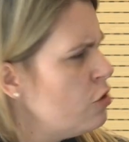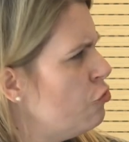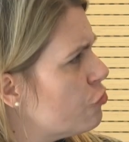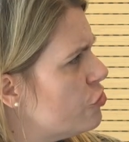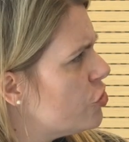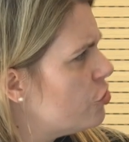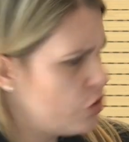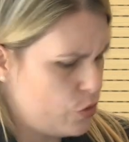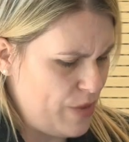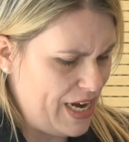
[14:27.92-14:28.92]
through
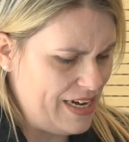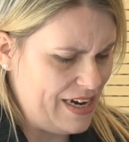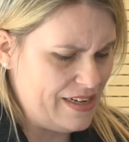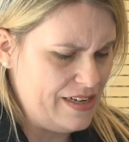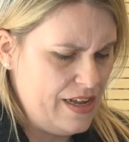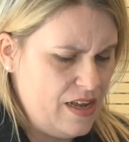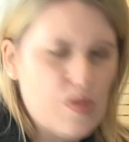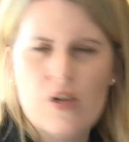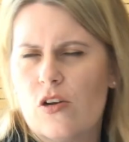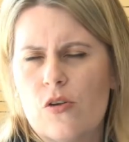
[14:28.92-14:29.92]
social media,
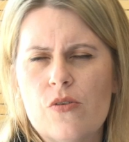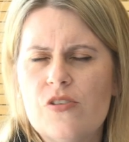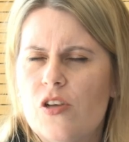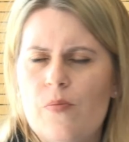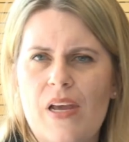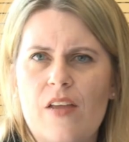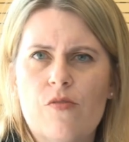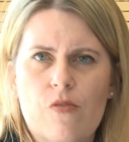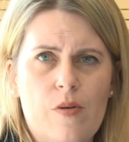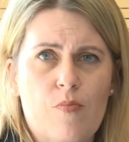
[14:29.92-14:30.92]
but it could also be
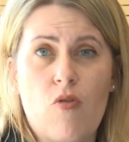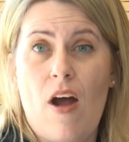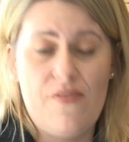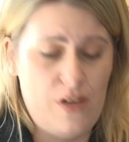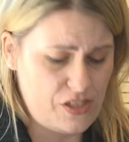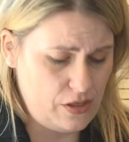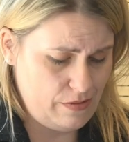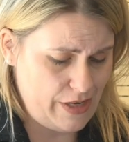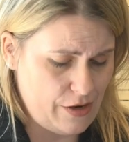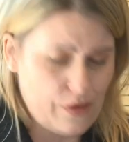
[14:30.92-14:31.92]
through a private,
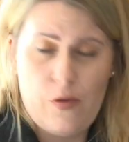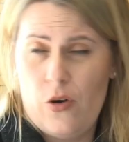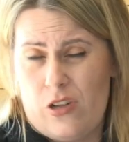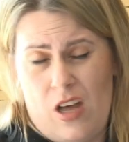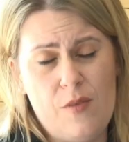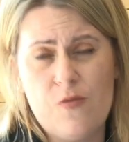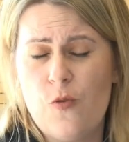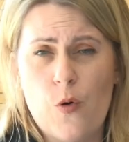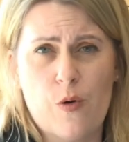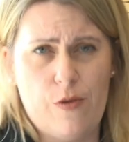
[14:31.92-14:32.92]
online
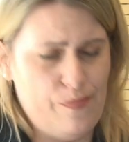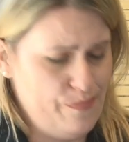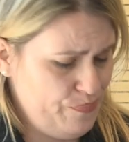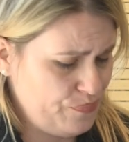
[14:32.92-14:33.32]
forum.